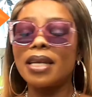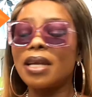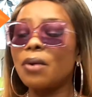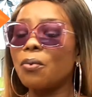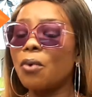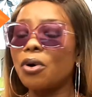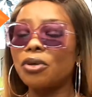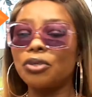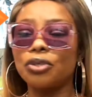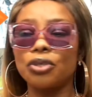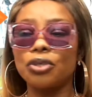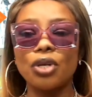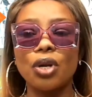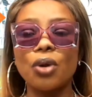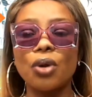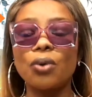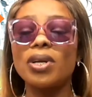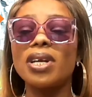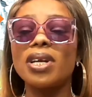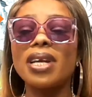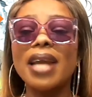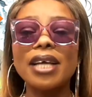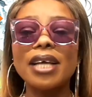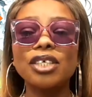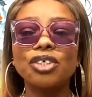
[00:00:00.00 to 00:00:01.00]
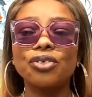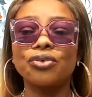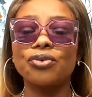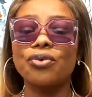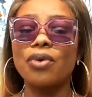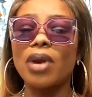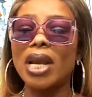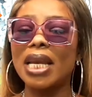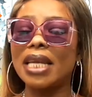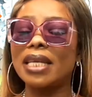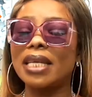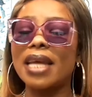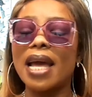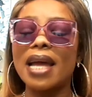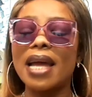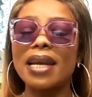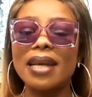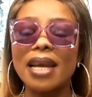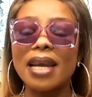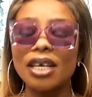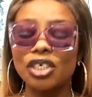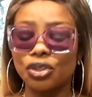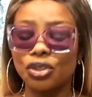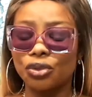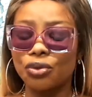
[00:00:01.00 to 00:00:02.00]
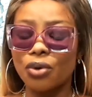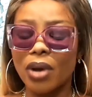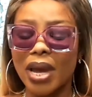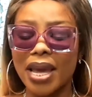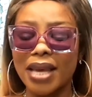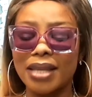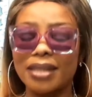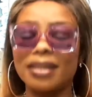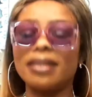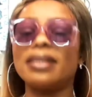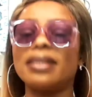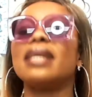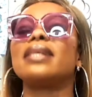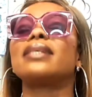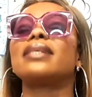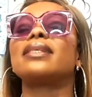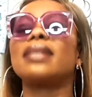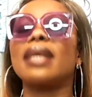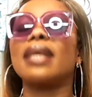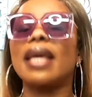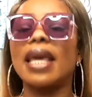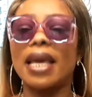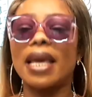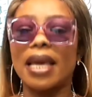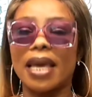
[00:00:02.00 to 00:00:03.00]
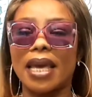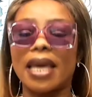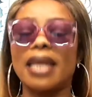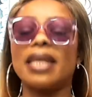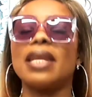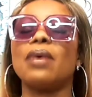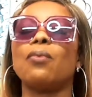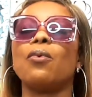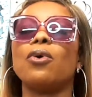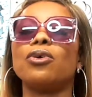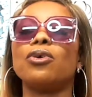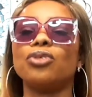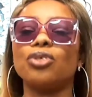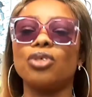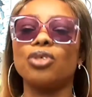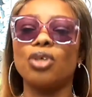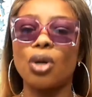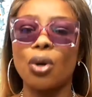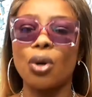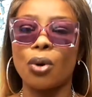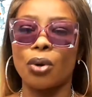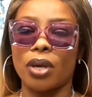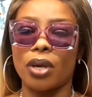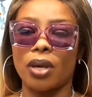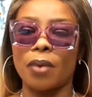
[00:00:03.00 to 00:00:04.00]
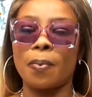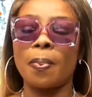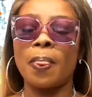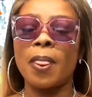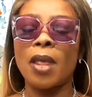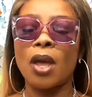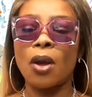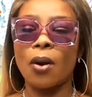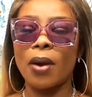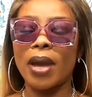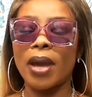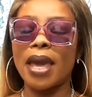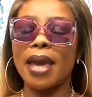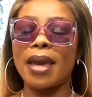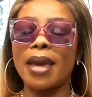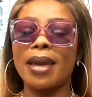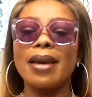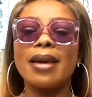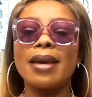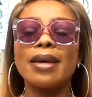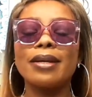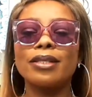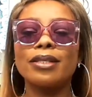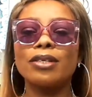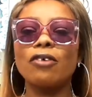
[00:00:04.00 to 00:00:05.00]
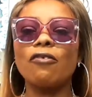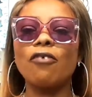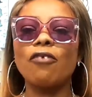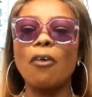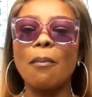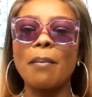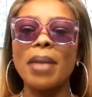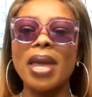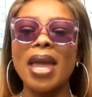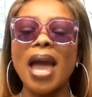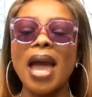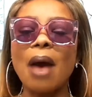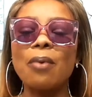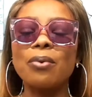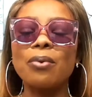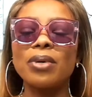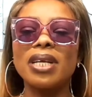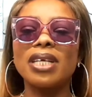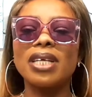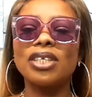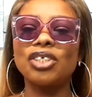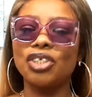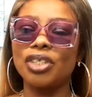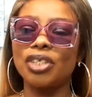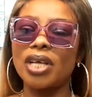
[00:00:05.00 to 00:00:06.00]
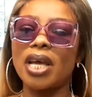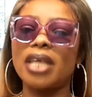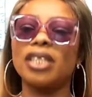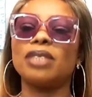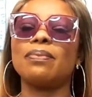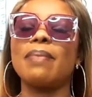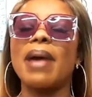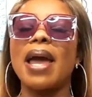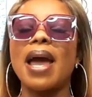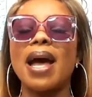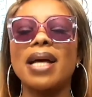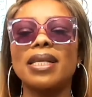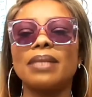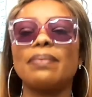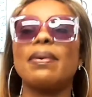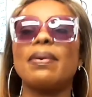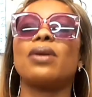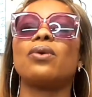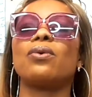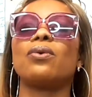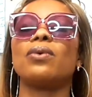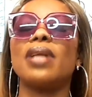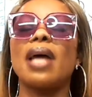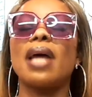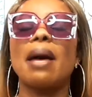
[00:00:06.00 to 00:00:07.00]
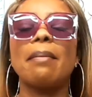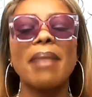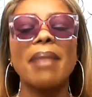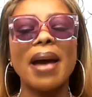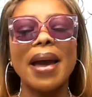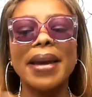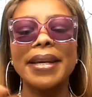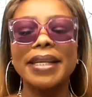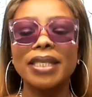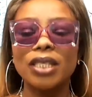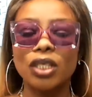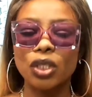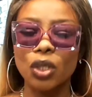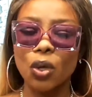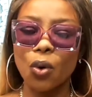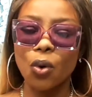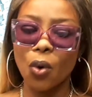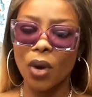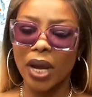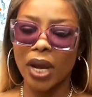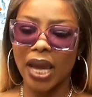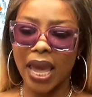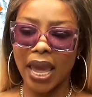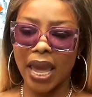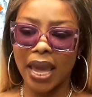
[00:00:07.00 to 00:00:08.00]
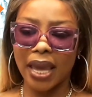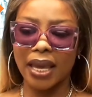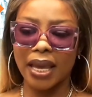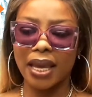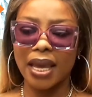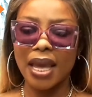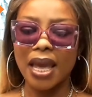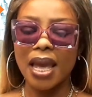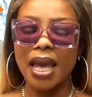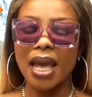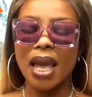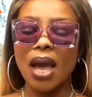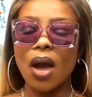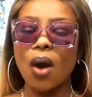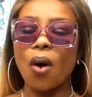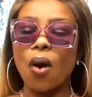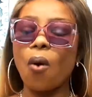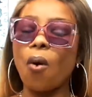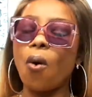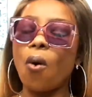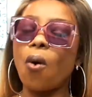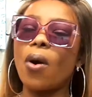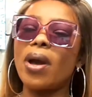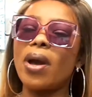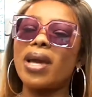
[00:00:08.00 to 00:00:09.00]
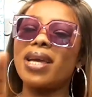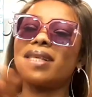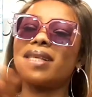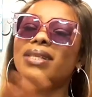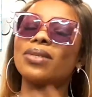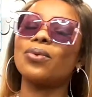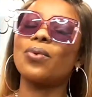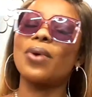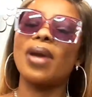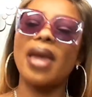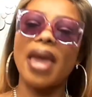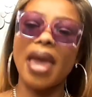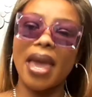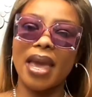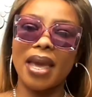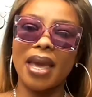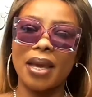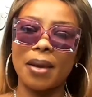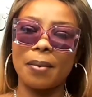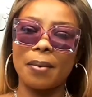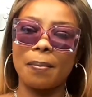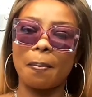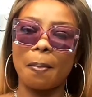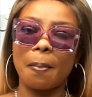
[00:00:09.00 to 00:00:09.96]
they want to look naturally. Their natural instincts kick in. They want to look. Okay, so for me, I wouldn't judge my husband on that, but it's not okay, or it's okay.